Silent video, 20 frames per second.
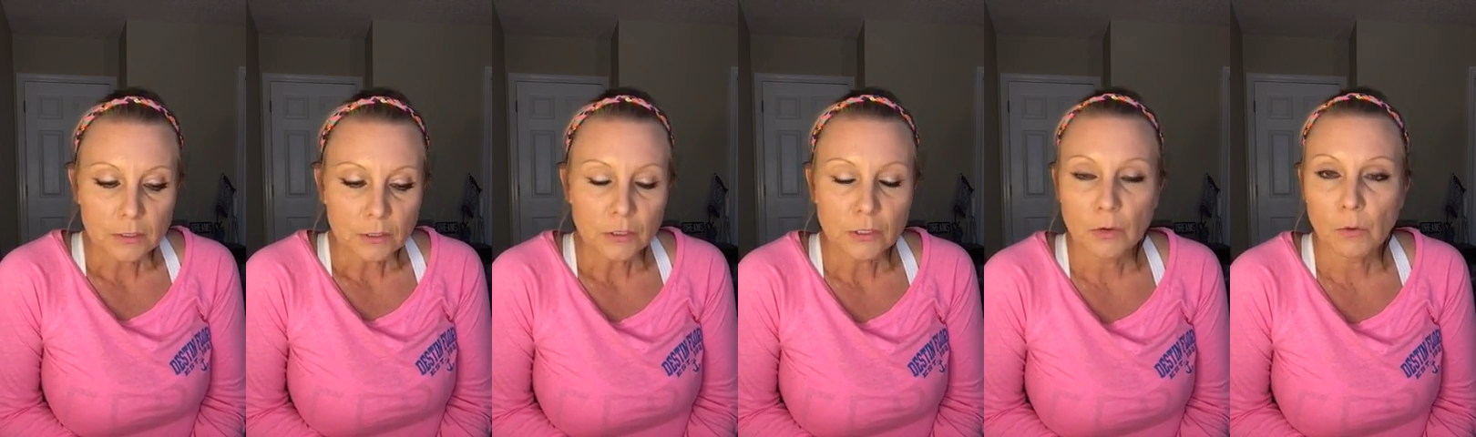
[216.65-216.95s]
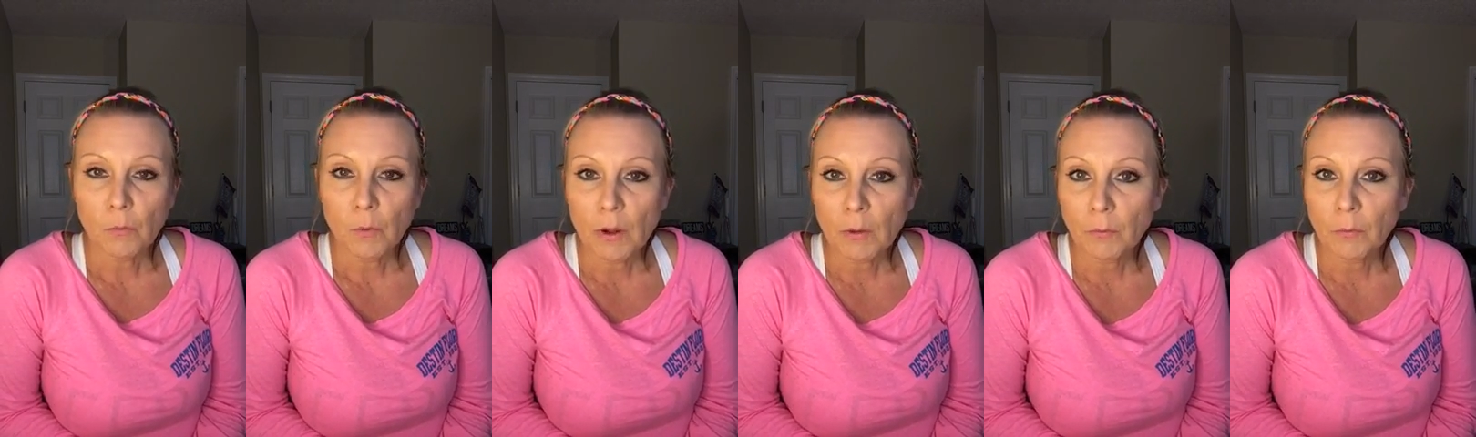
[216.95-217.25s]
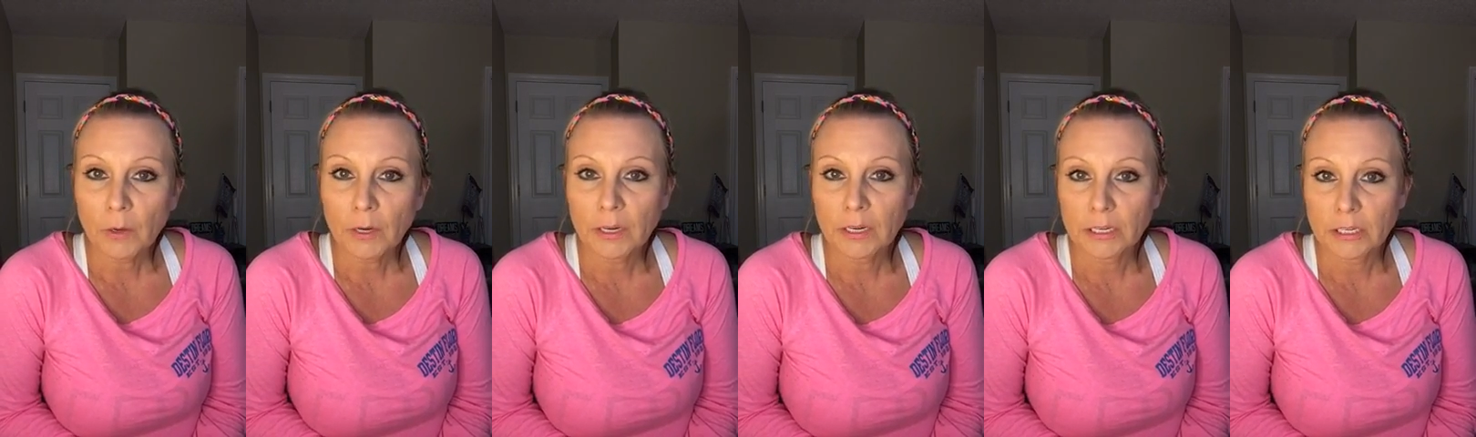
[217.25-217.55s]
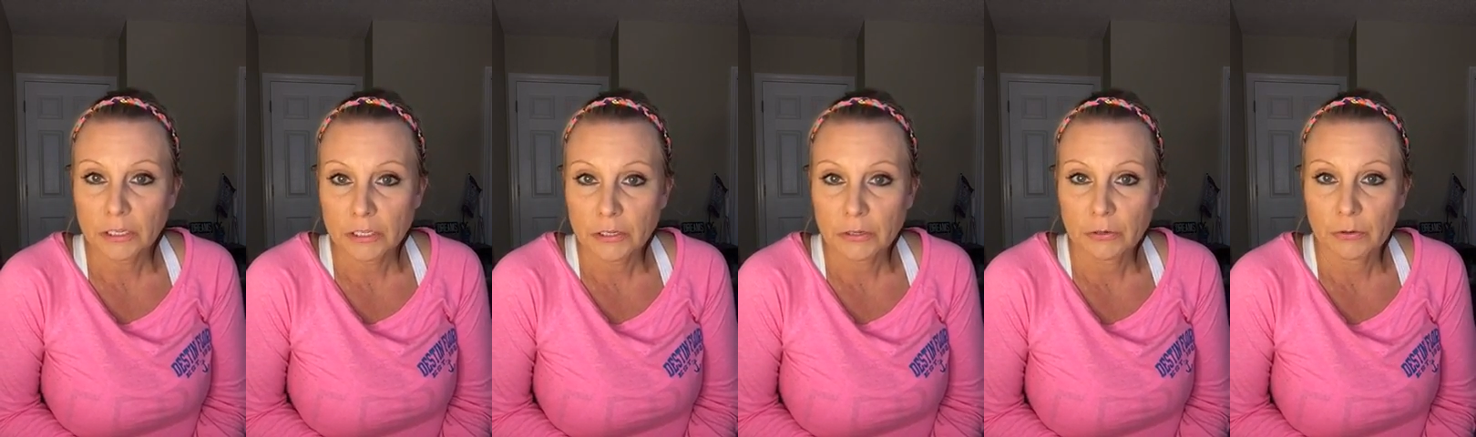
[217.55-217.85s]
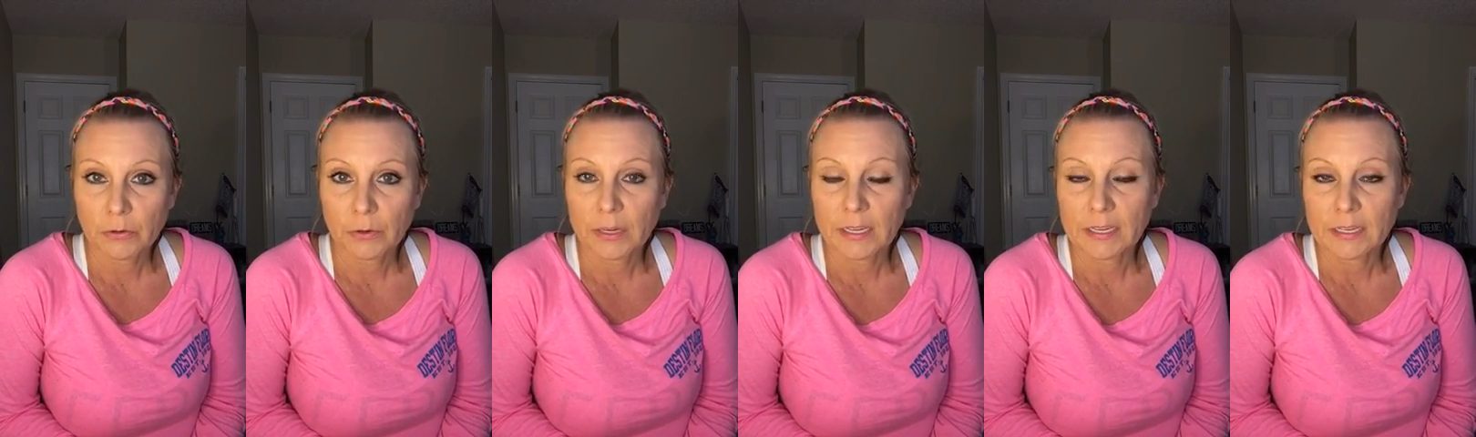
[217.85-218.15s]
So what we're going to
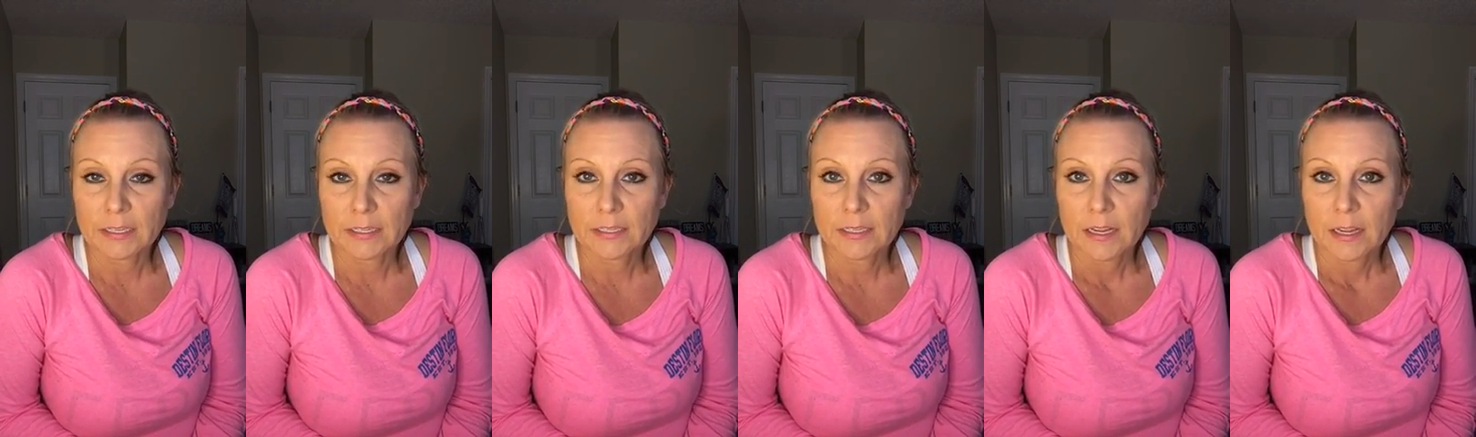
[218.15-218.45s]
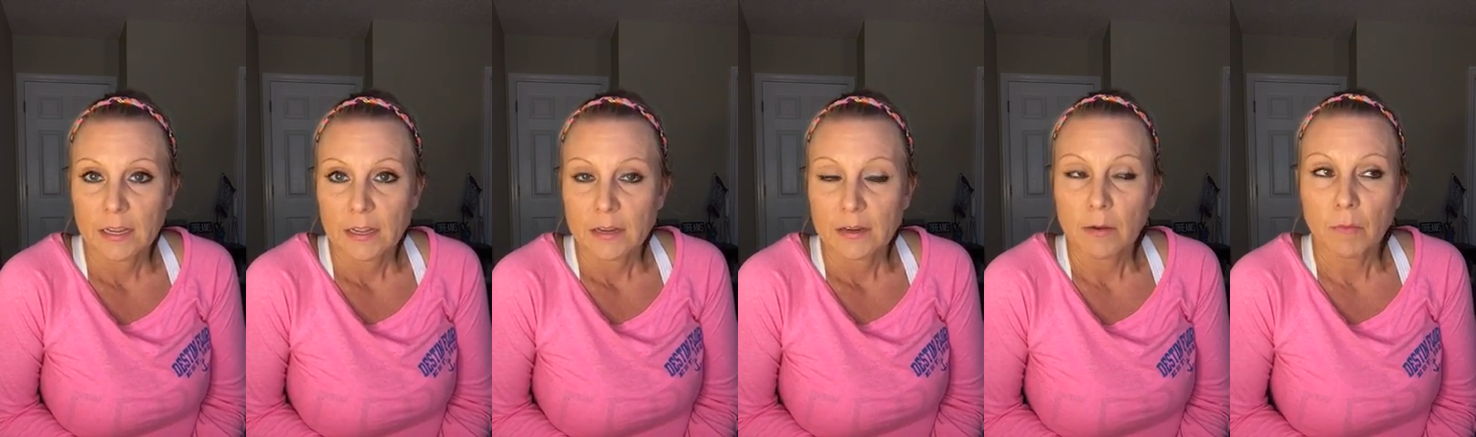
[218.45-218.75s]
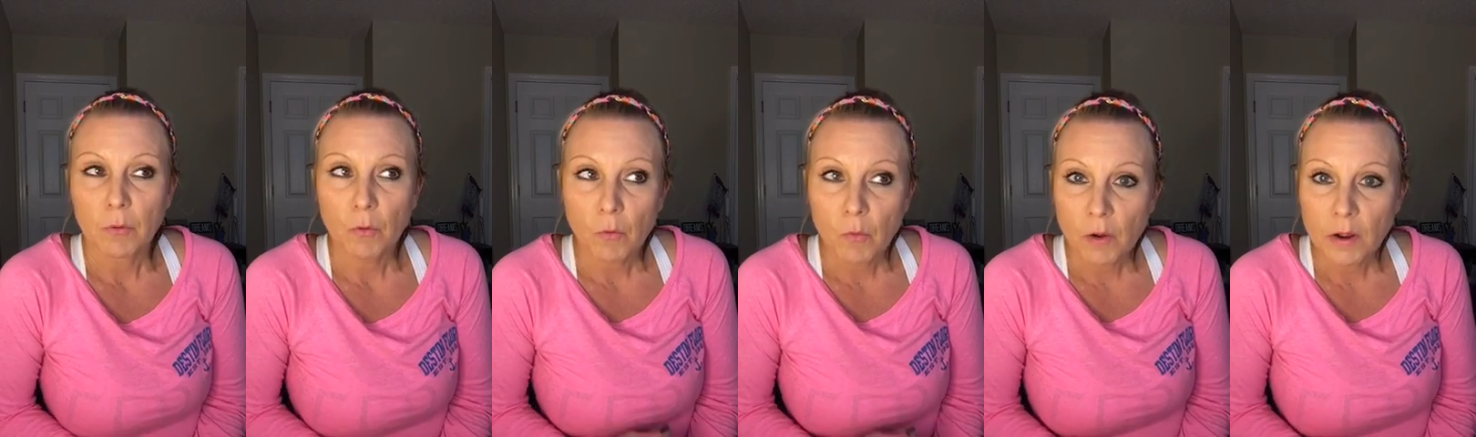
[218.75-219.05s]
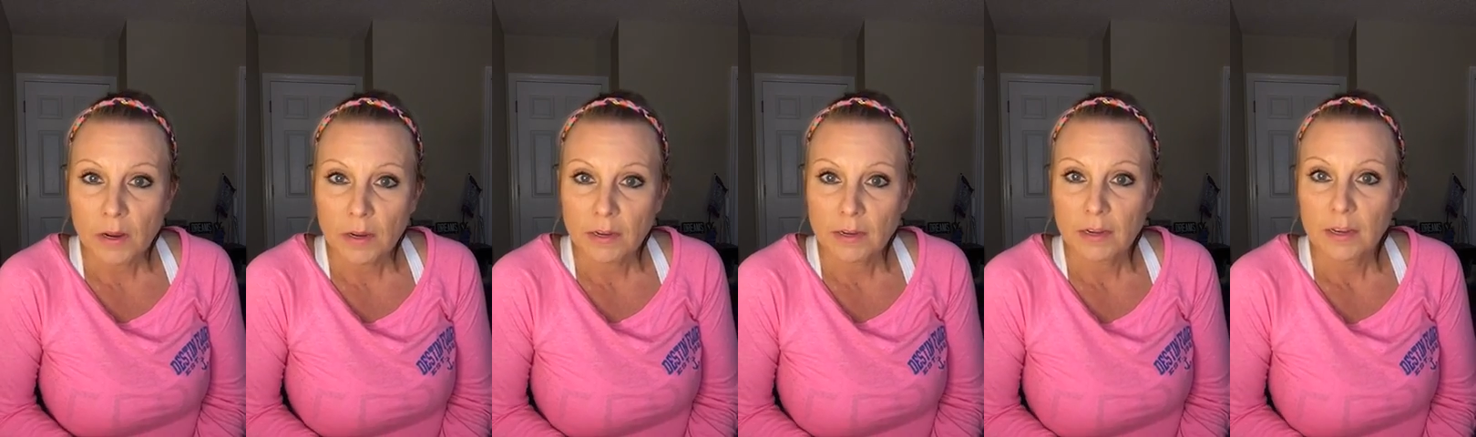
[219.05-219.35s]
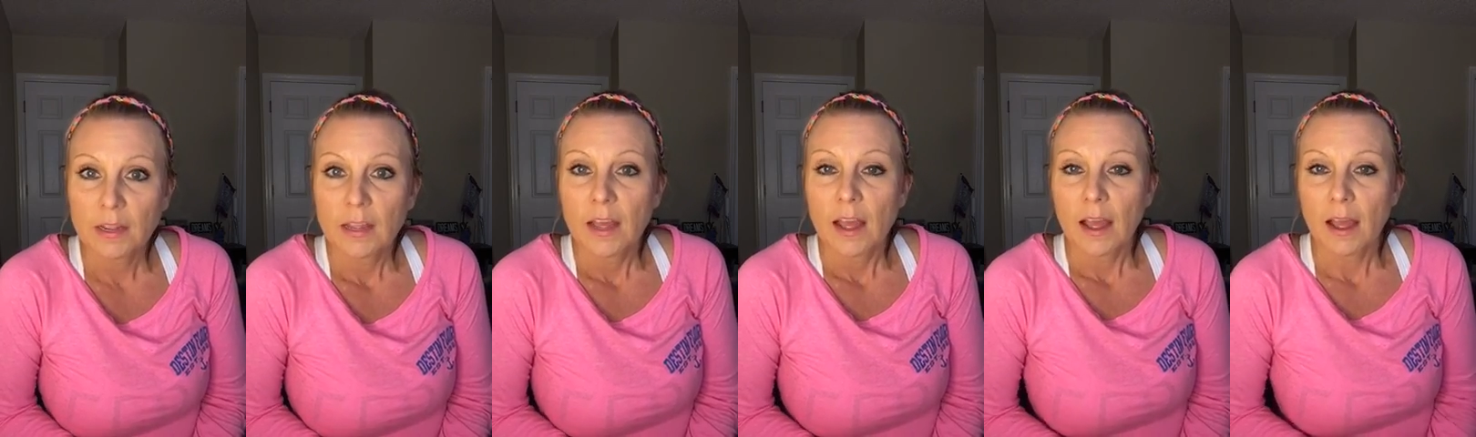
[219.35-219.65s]
do is number one.